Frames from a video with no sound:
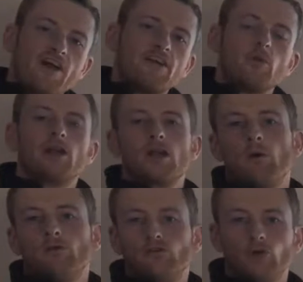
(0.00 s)
very quickly
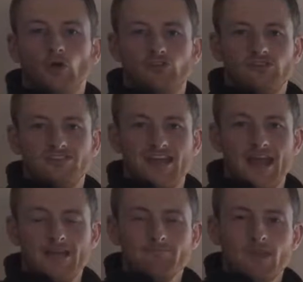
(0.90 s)
want to talk to you
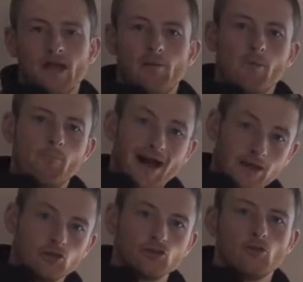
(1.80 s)
today about
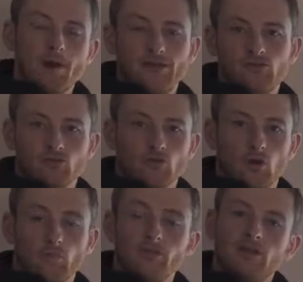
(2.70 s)
biological pest control,